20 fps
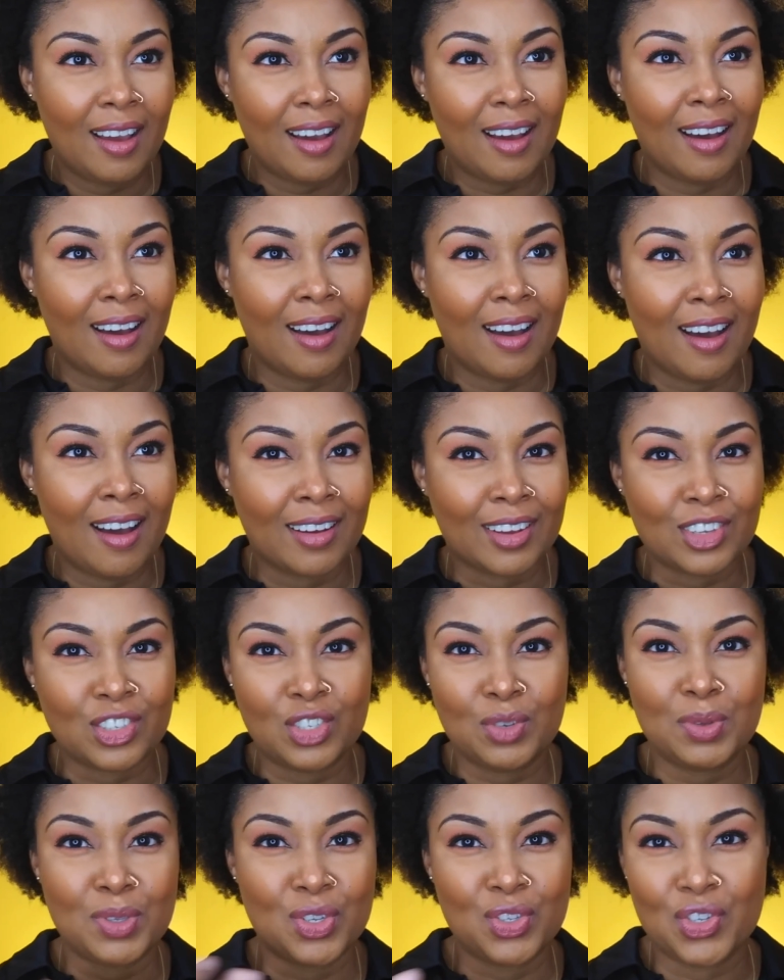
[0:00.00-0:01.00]
Because
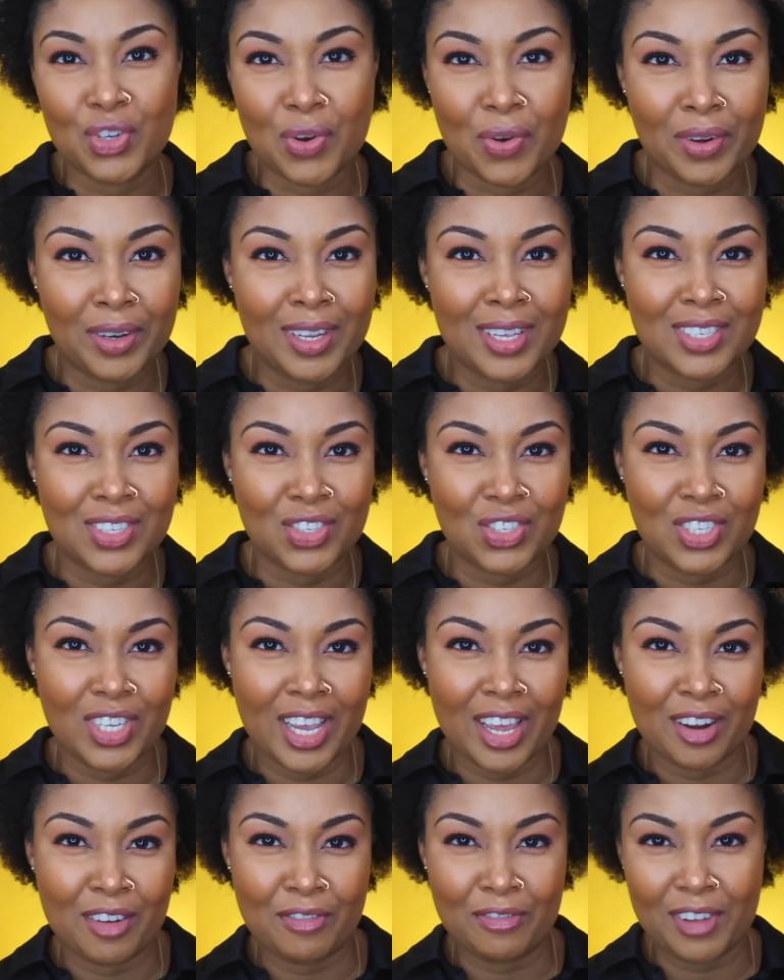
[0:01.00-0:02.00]
she was a journalist and she
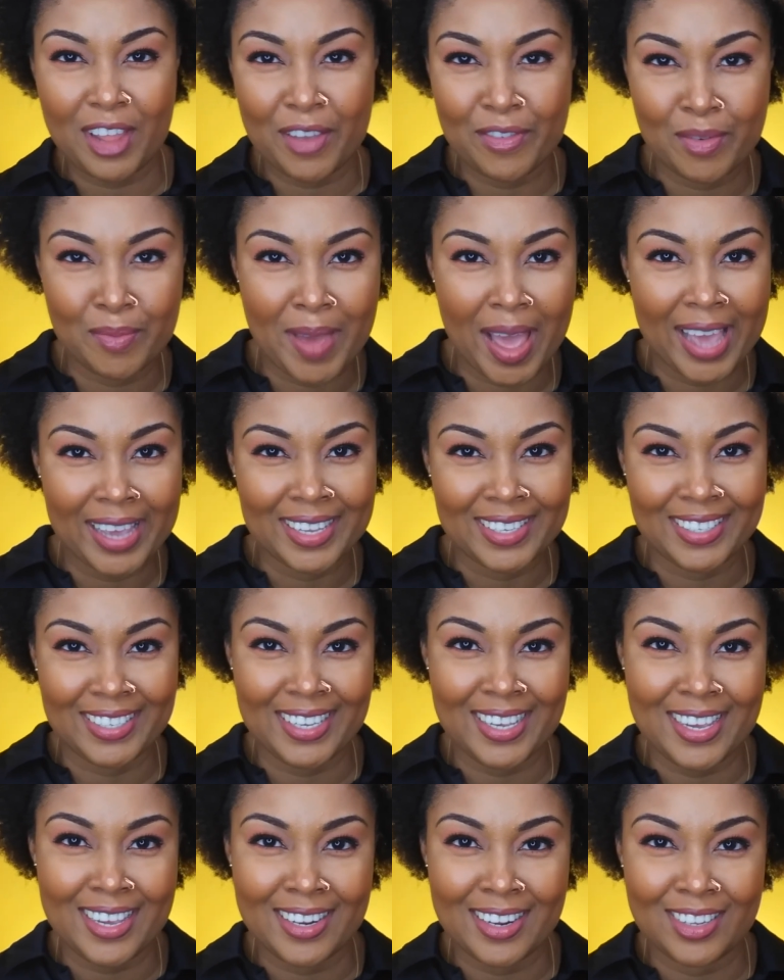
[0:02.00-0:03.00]
had a Flavor
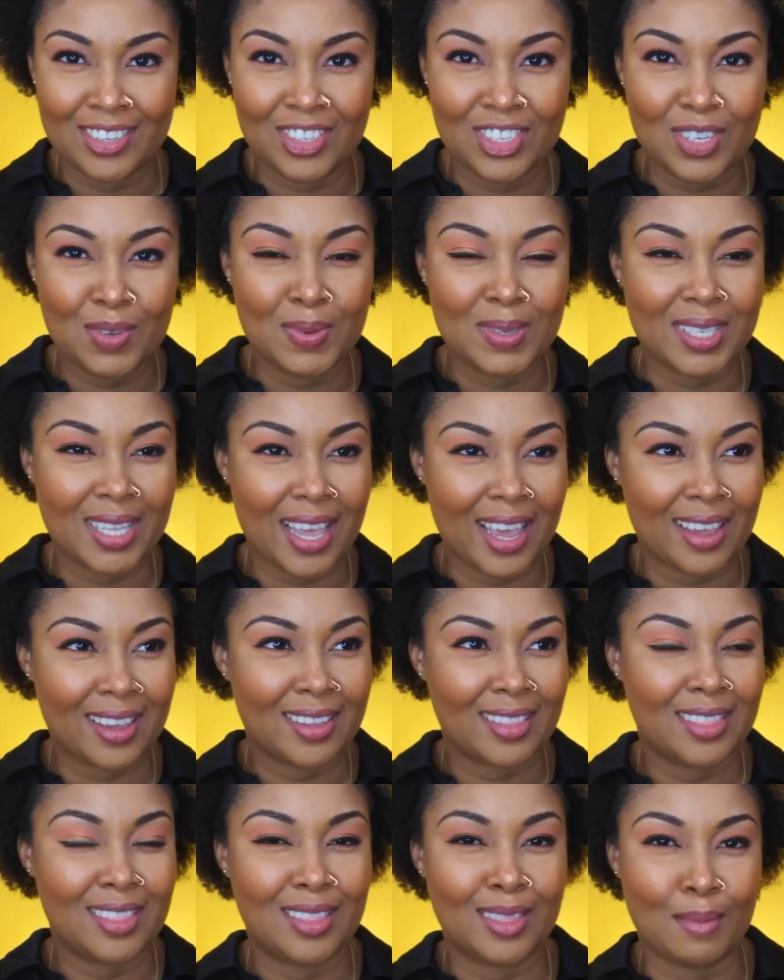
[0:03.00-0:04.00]
magazine and she was like
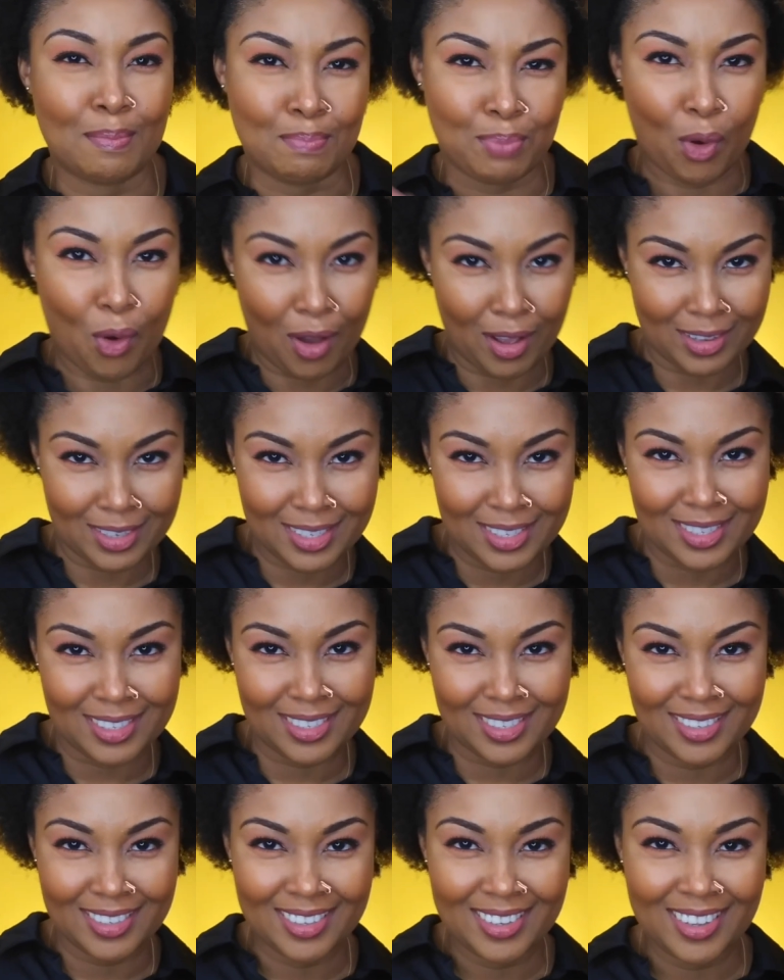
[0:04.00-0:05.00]
the boss
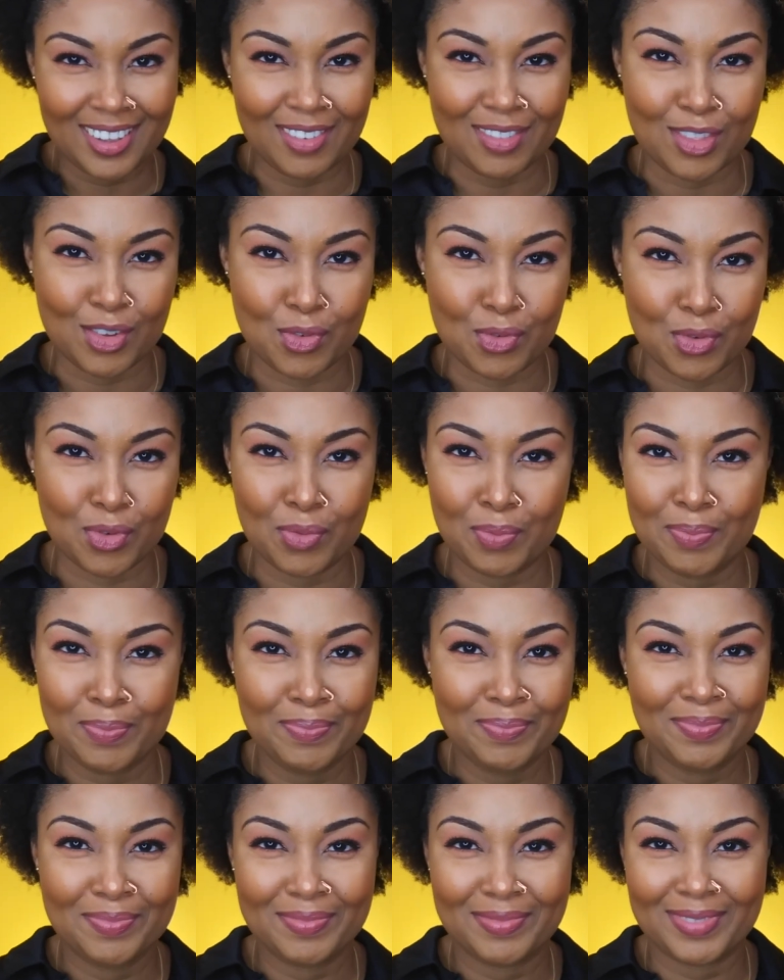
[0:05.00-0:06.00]
of the group.
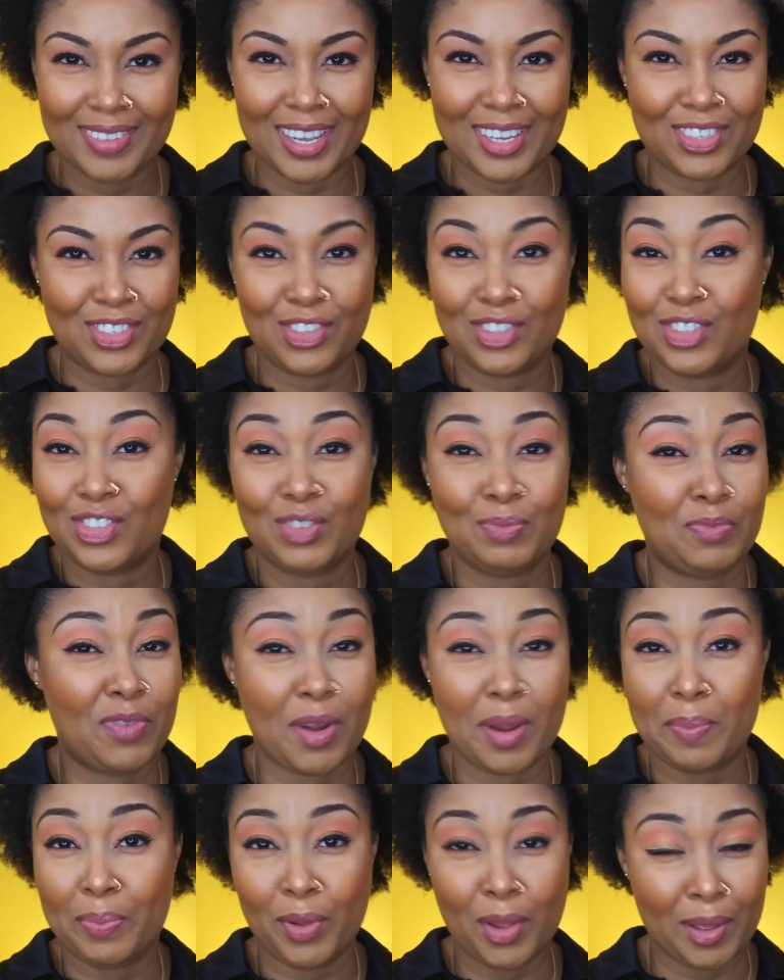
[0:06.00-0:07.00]
Like,
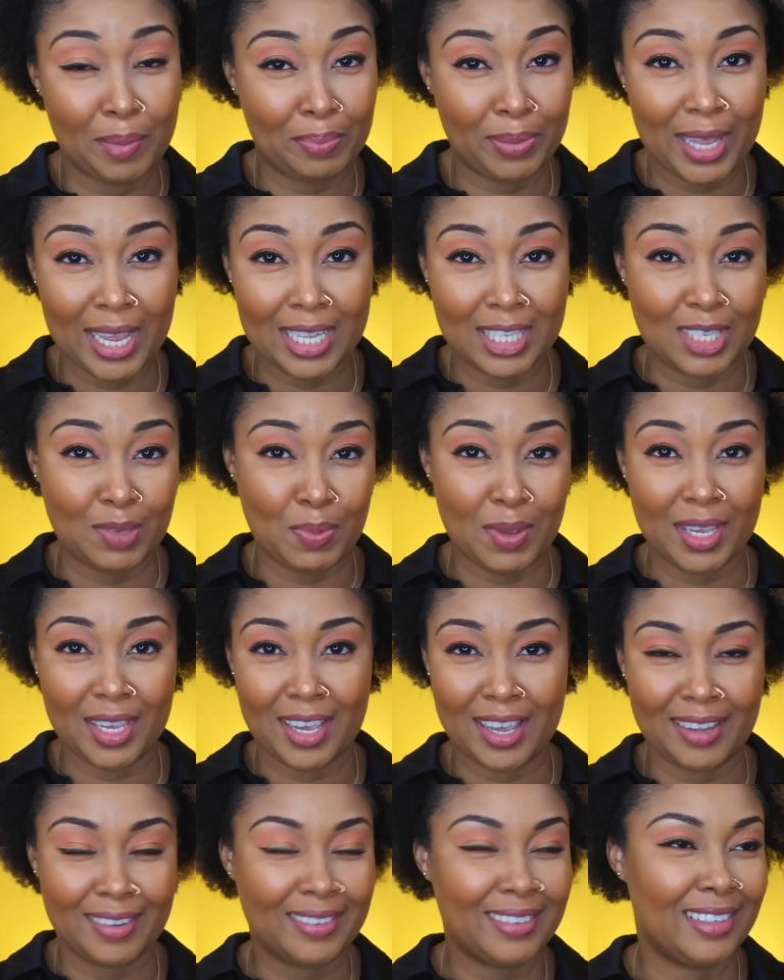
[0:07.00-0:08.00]
very plain
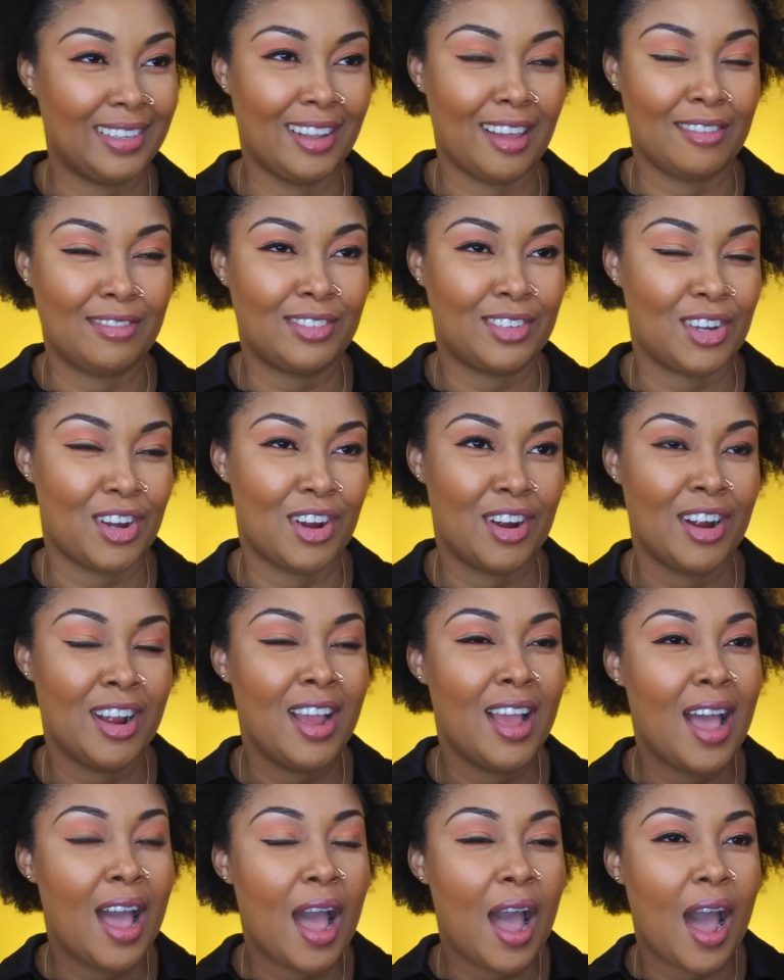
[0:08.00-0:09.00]
speaking. Loved her.
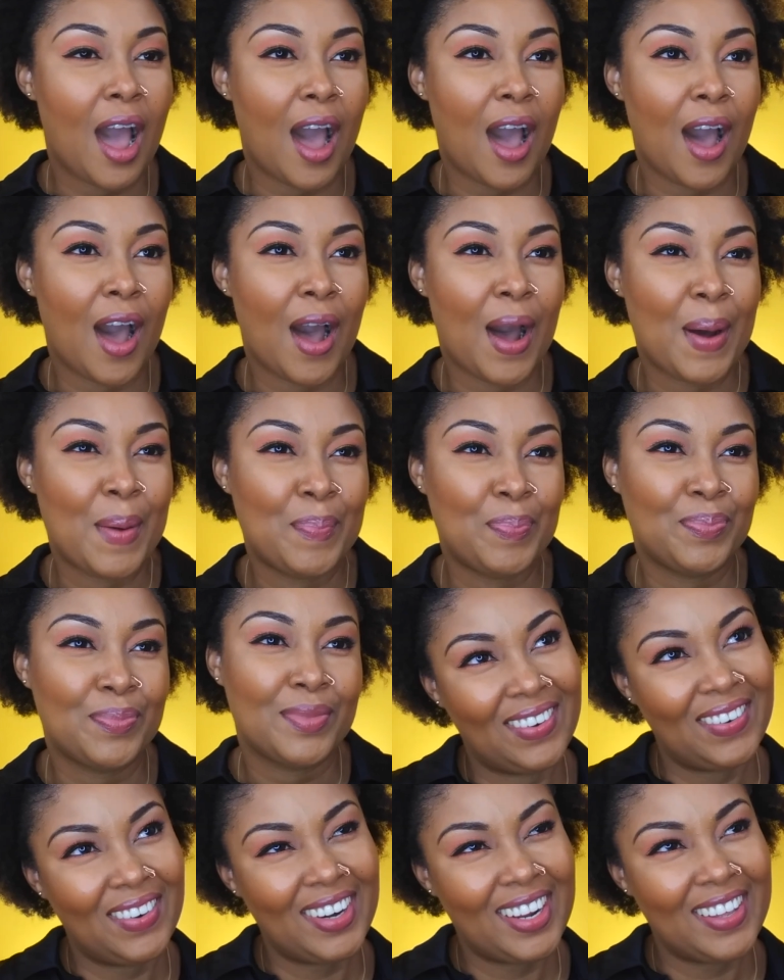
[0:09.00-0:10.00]

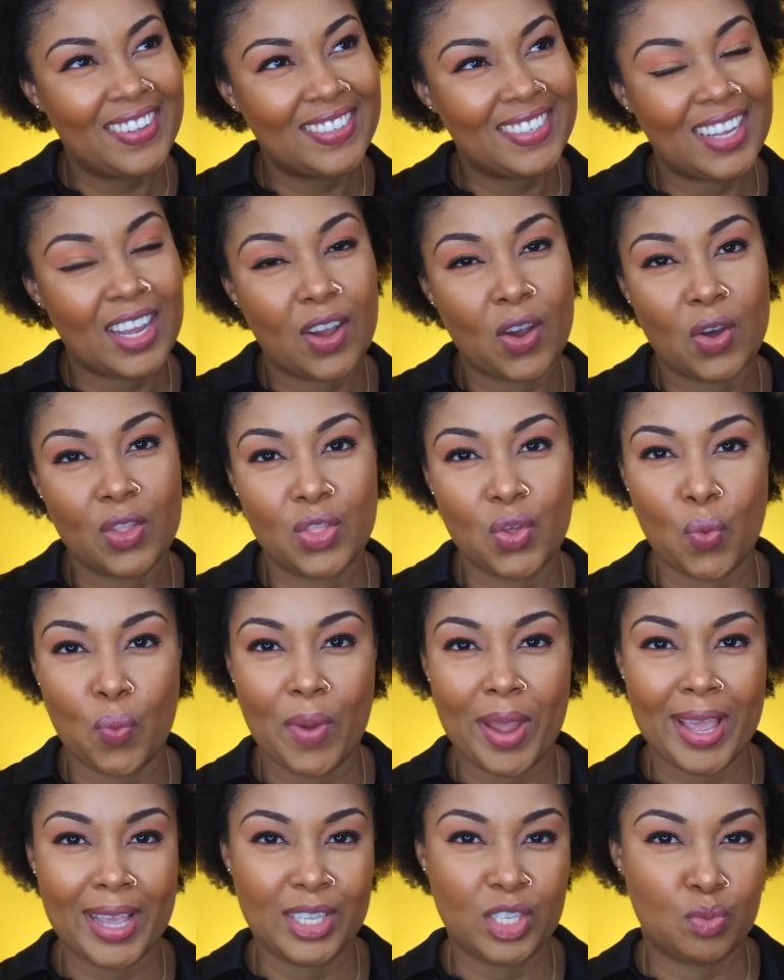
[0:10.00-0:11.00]
What else? The
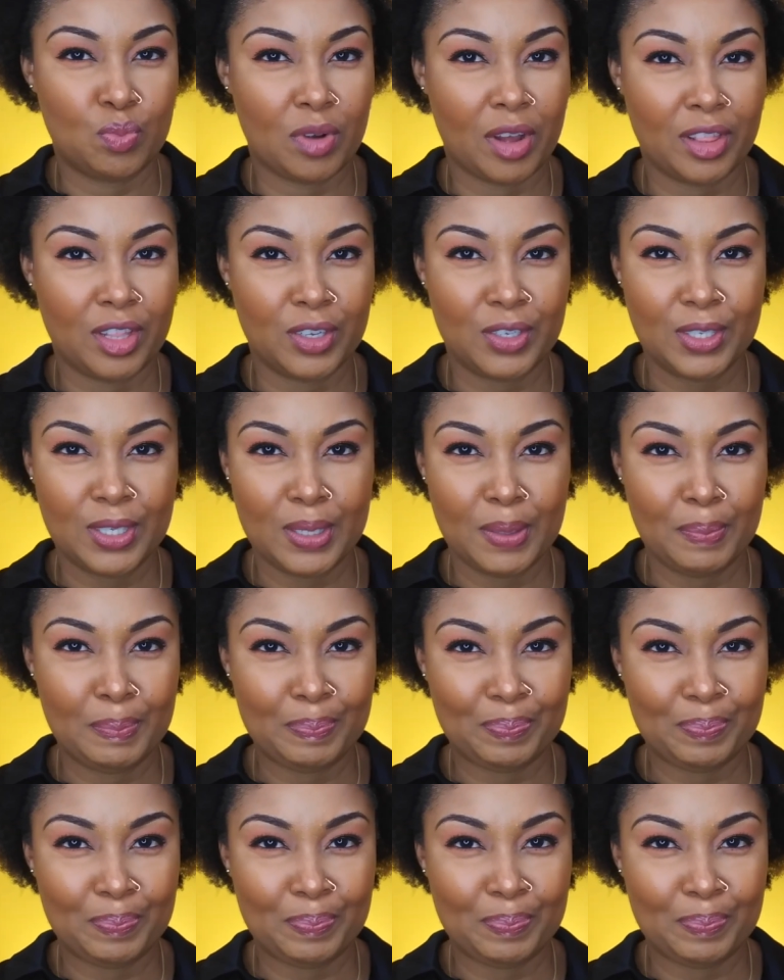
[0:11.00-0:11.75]
Wayans brothers.